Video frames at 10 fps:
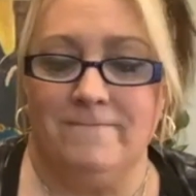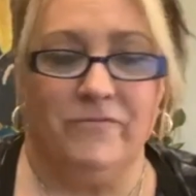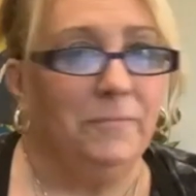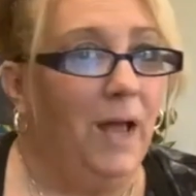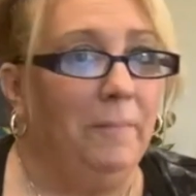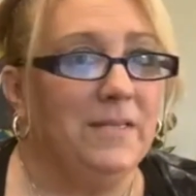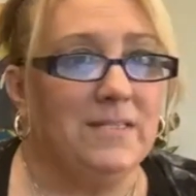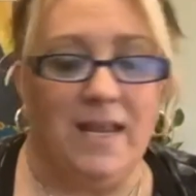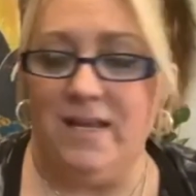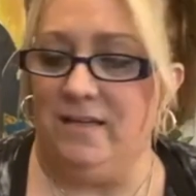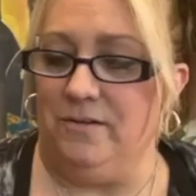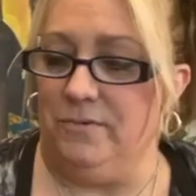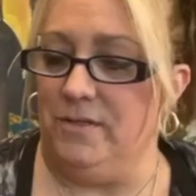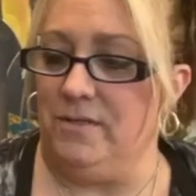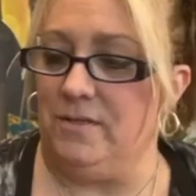if I'm not mistaken, it
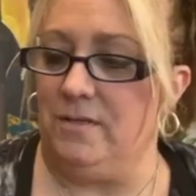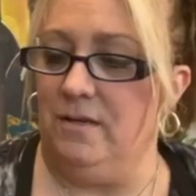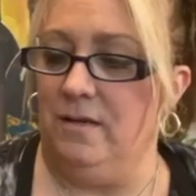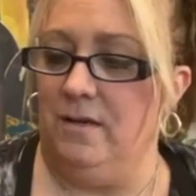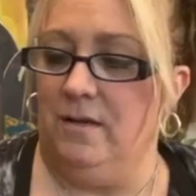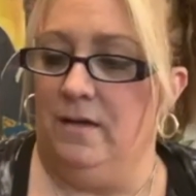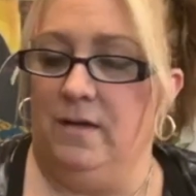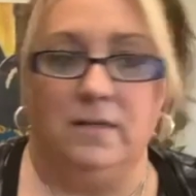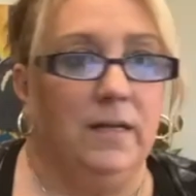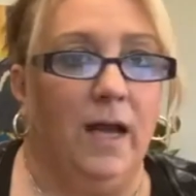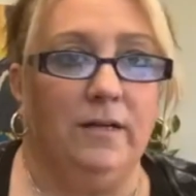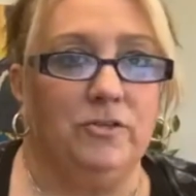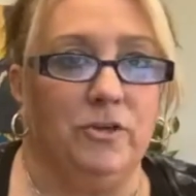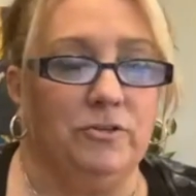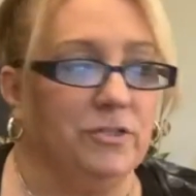was not
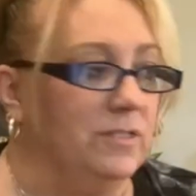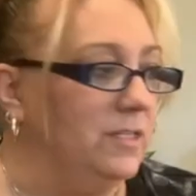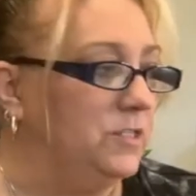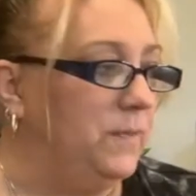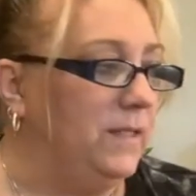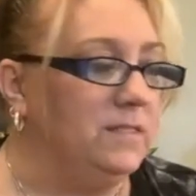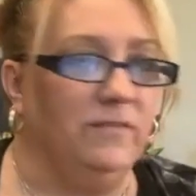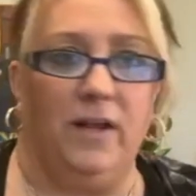atrociously expensive.